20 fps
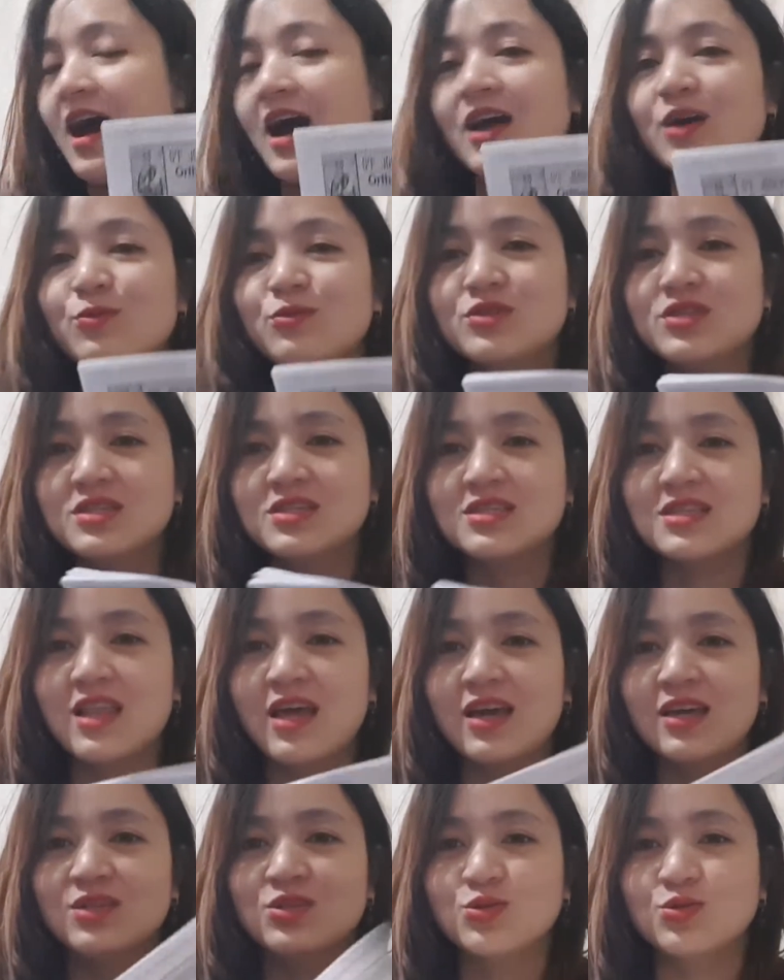I would just
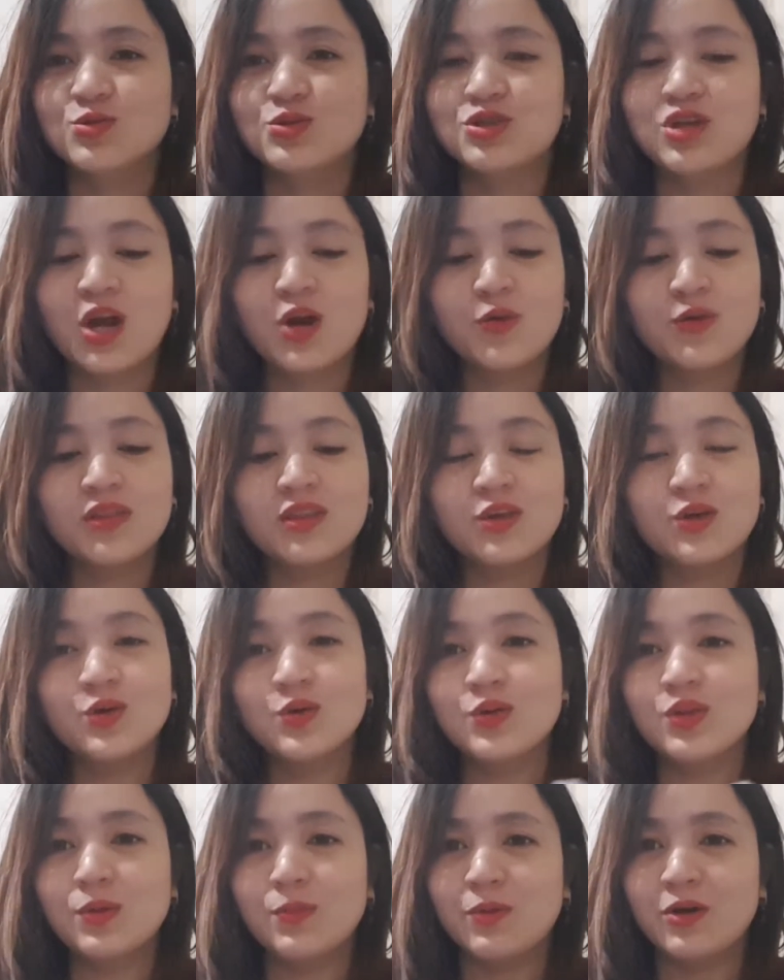like to share with
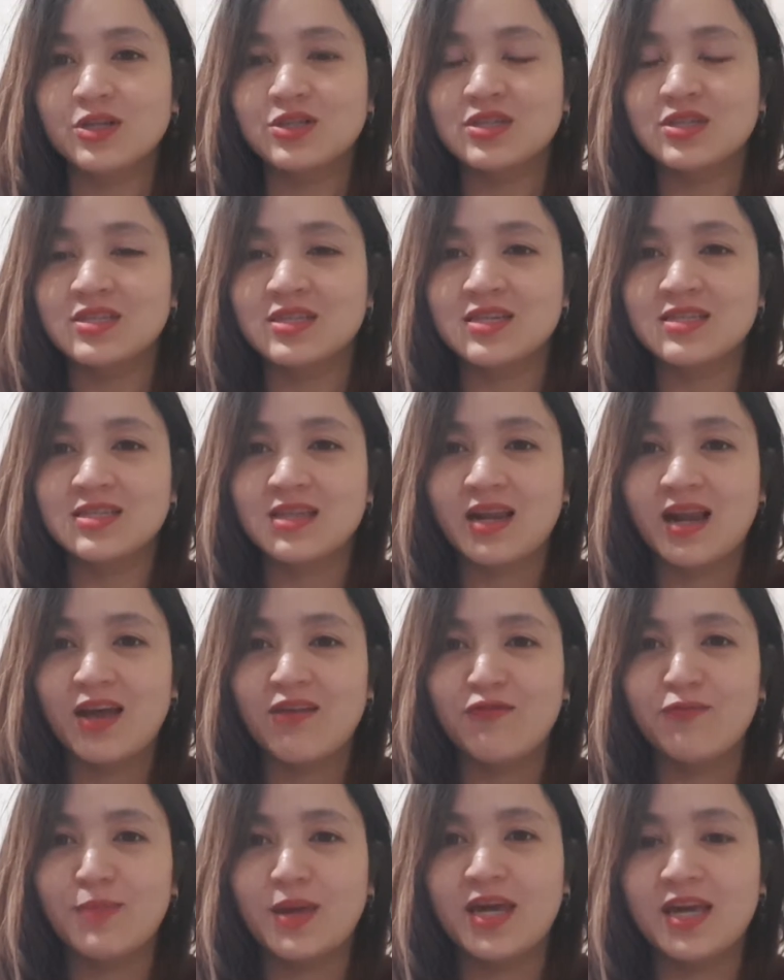you the purchases that
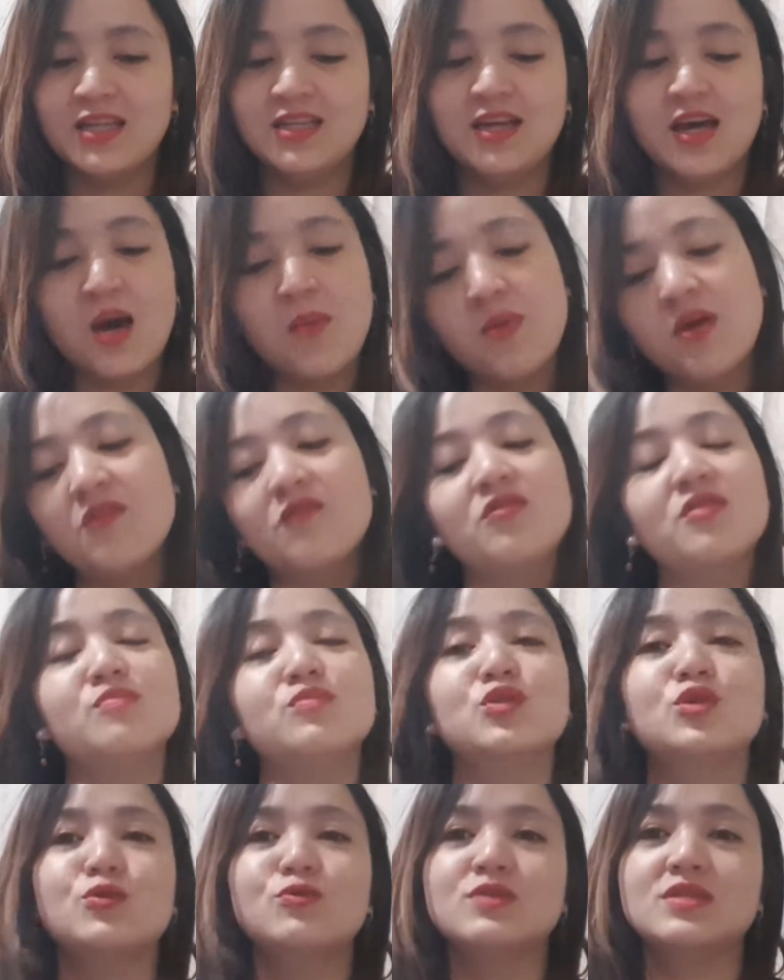I've made coming
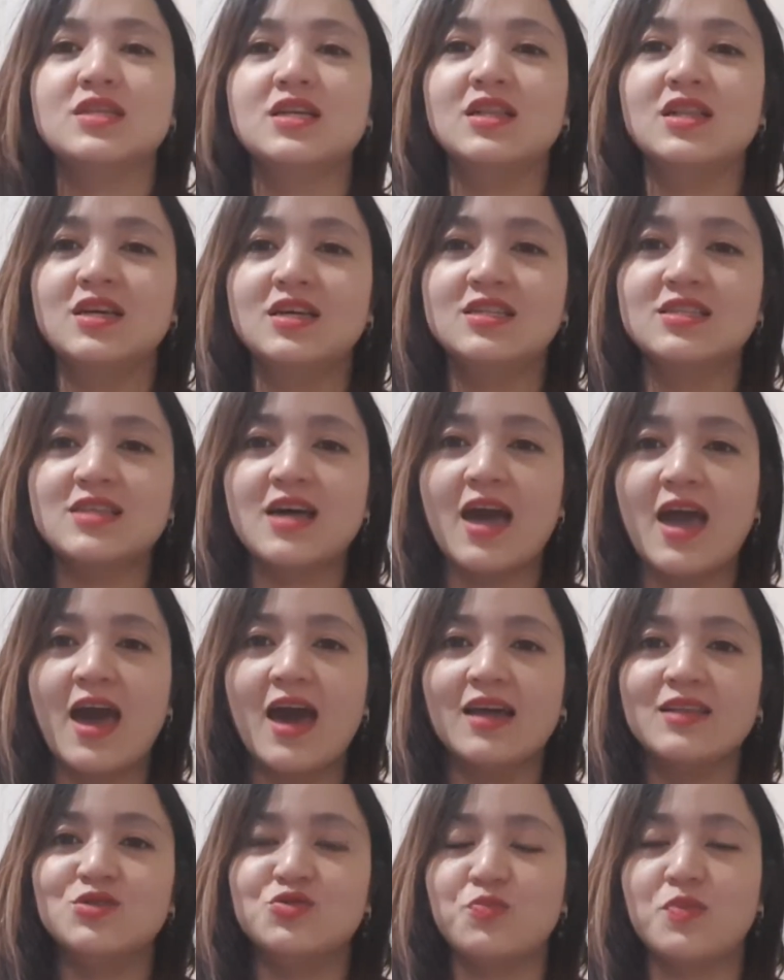from New Zealand. I
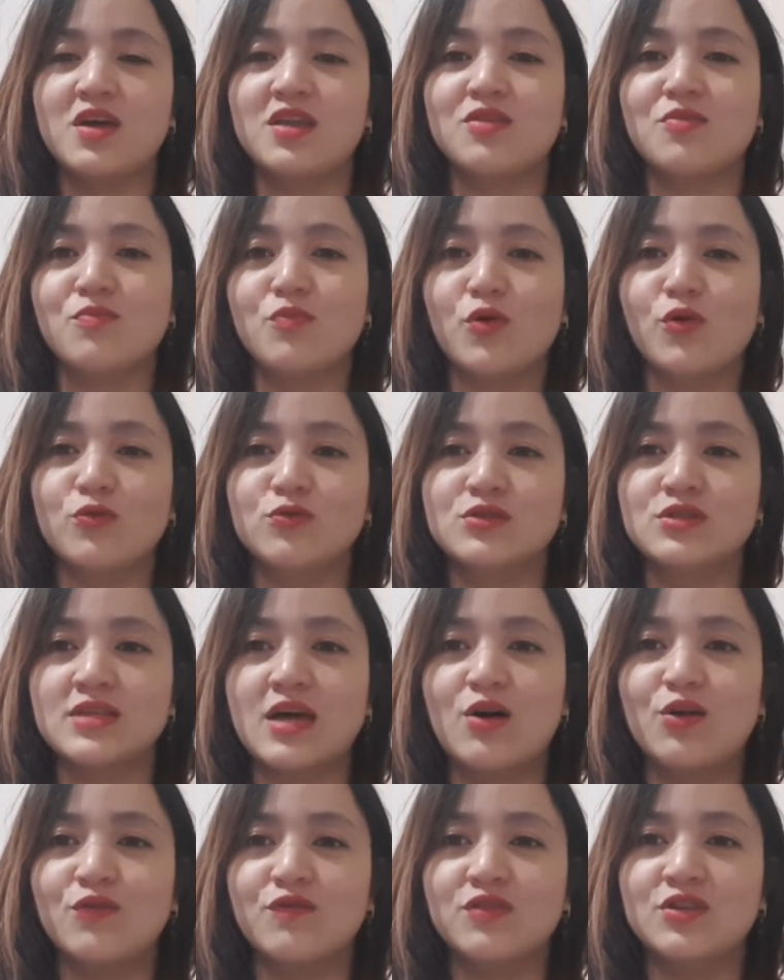had to make the
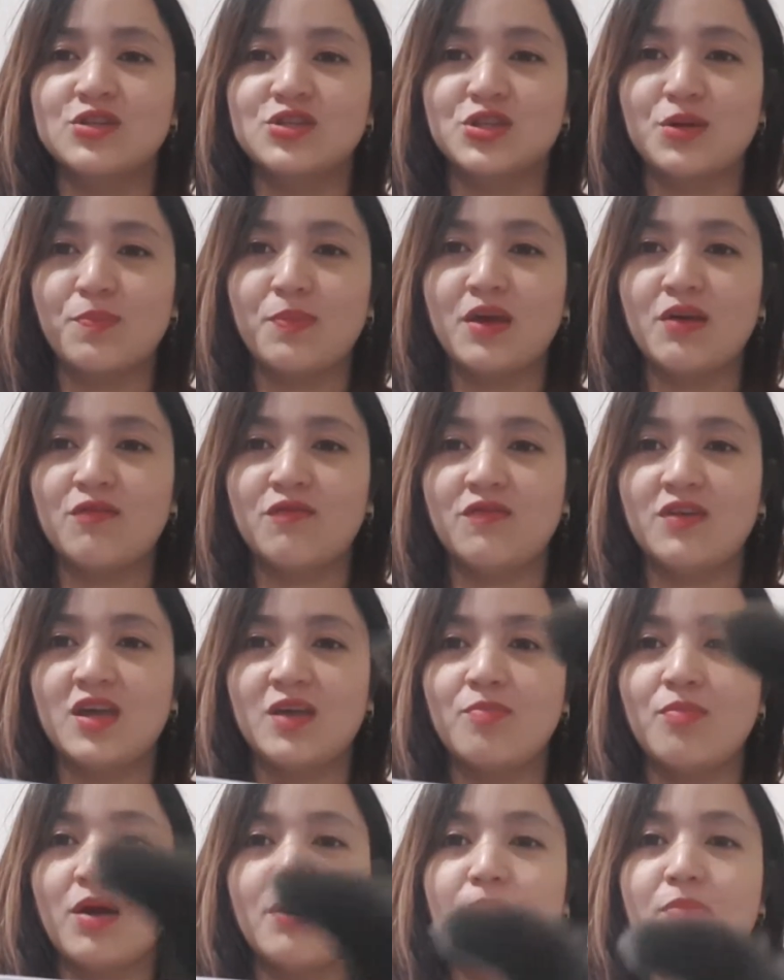most out of the shipping
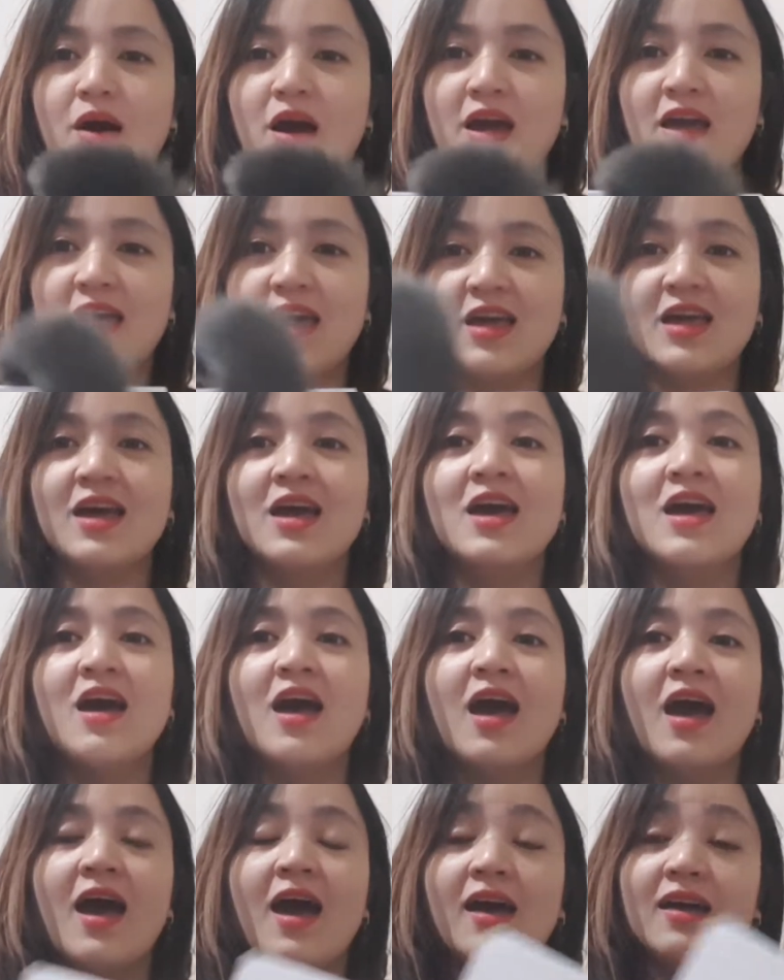fee by buying
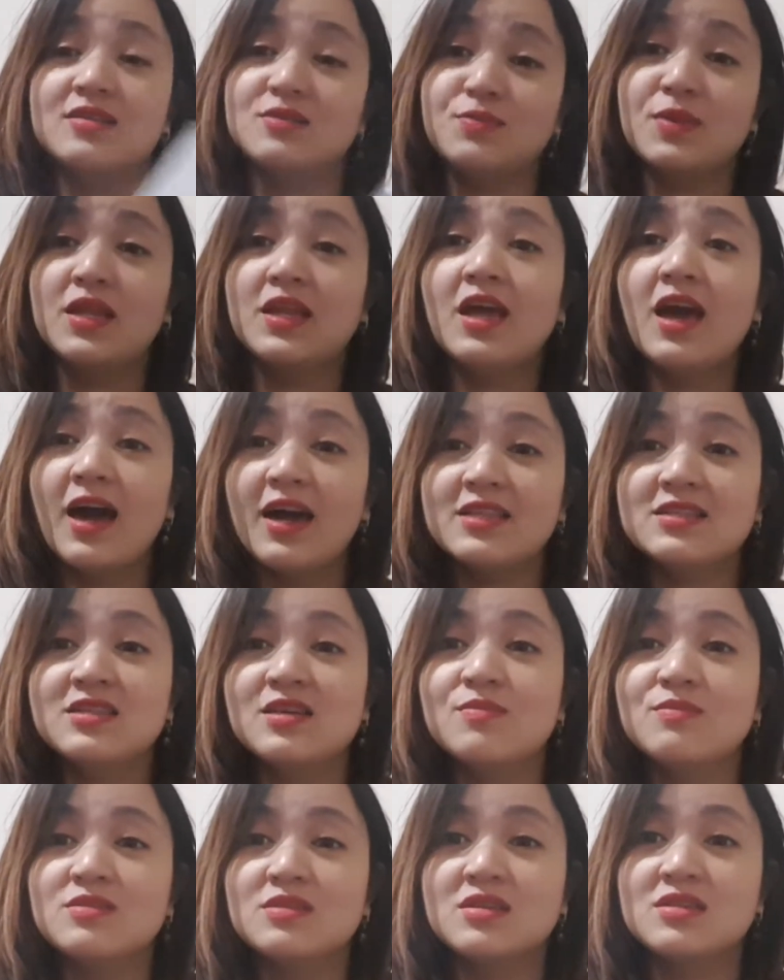as many
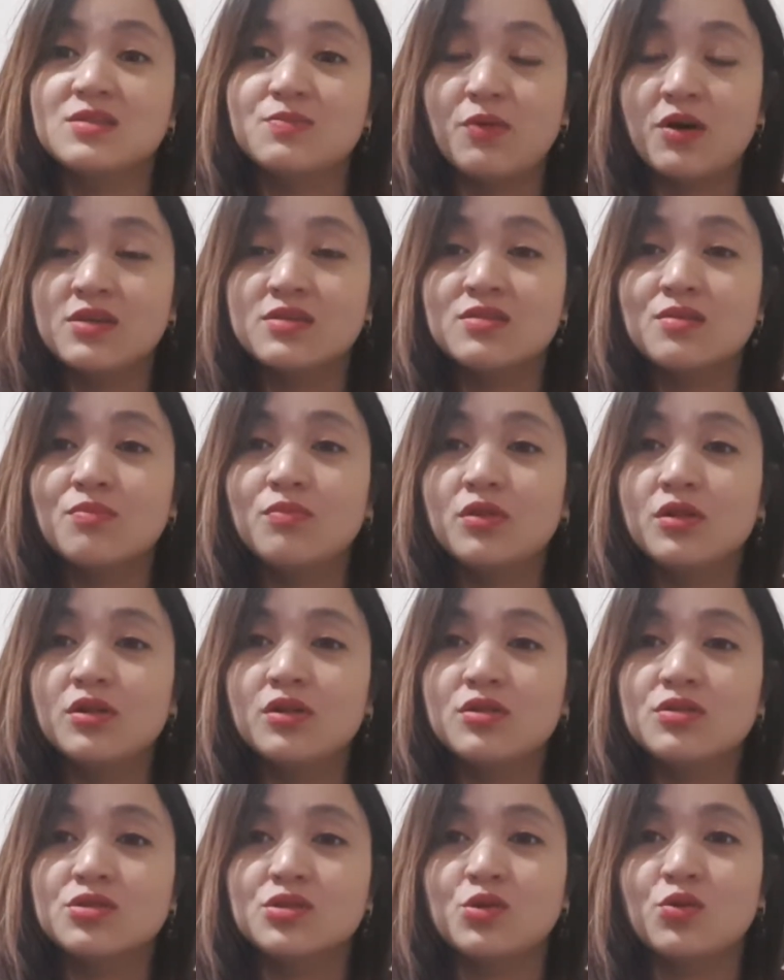items as
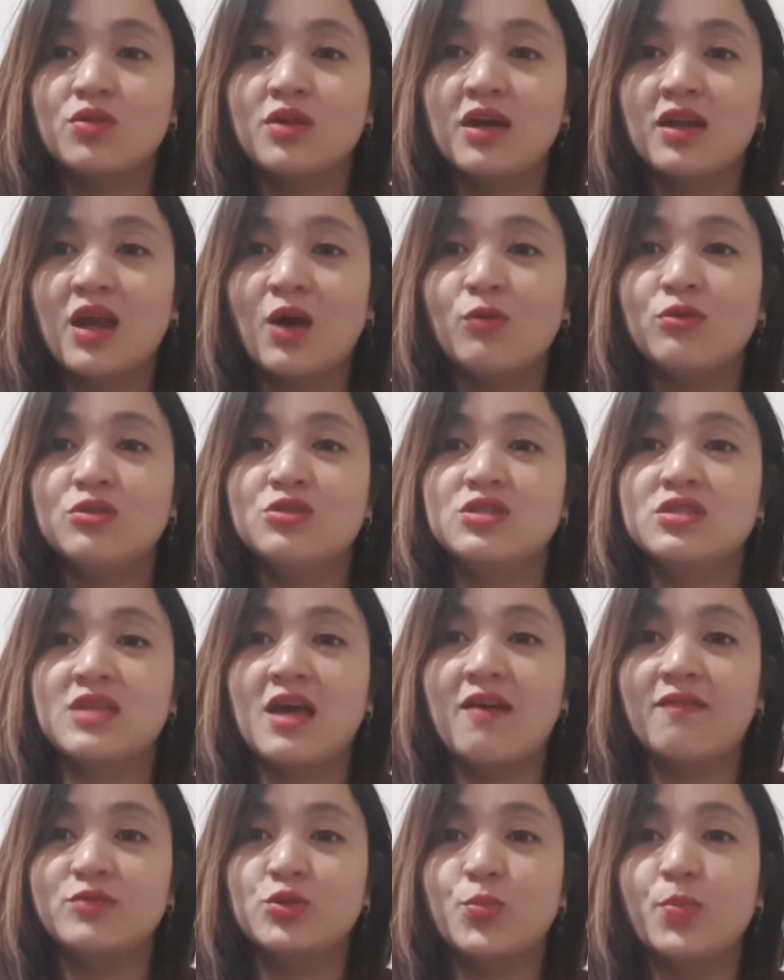possible so that I will just
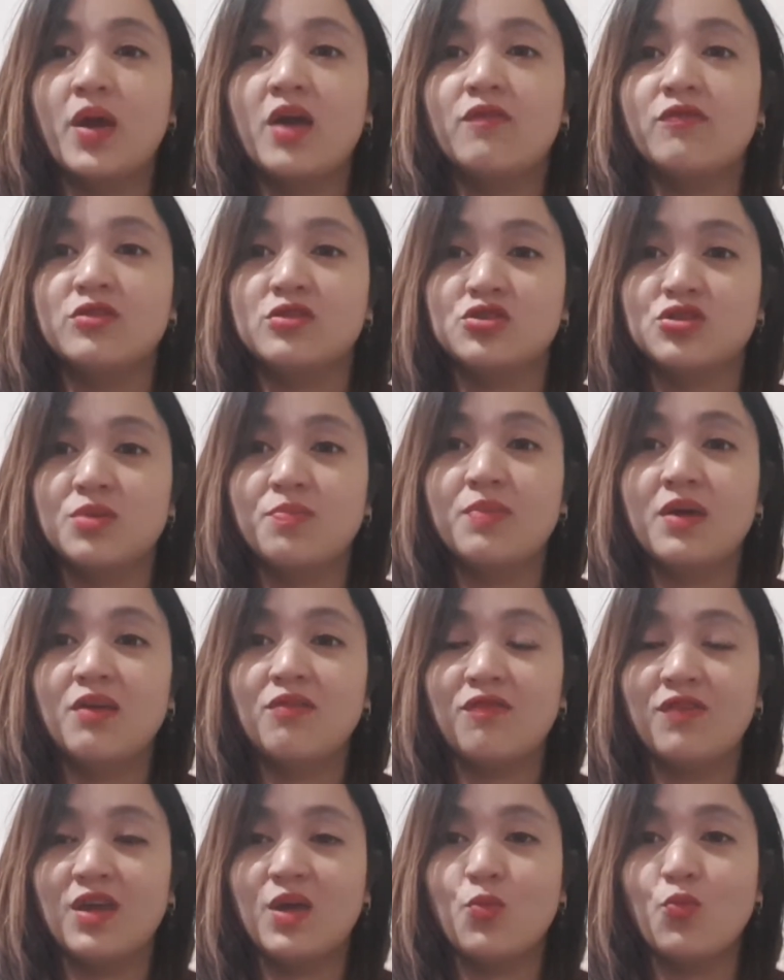have to pay for shipping
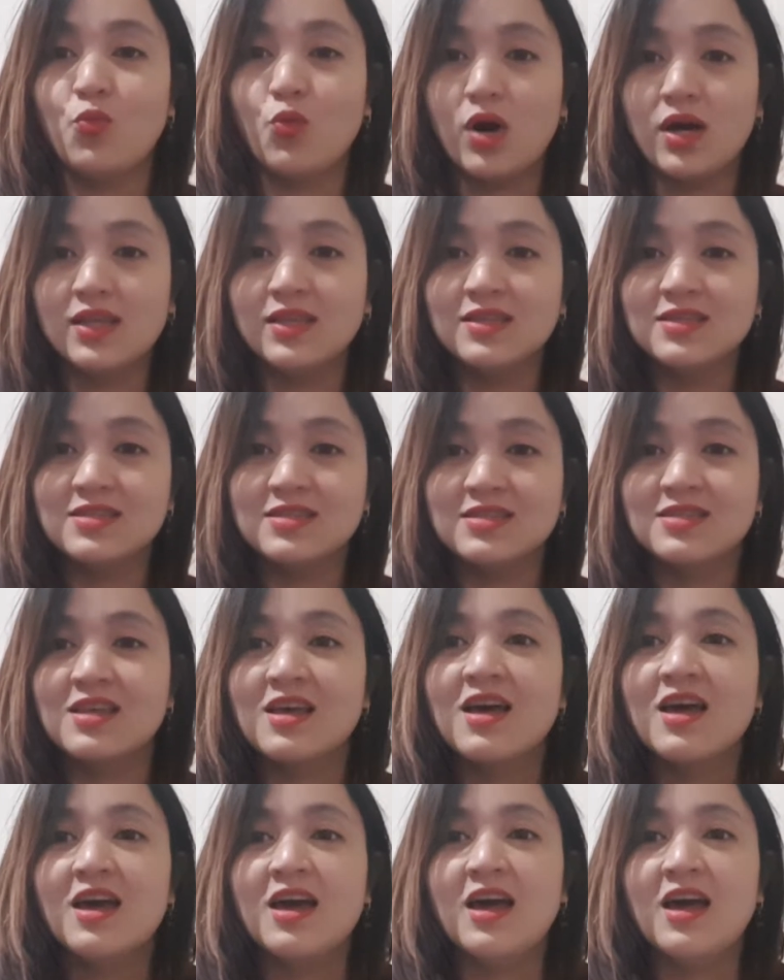fee once.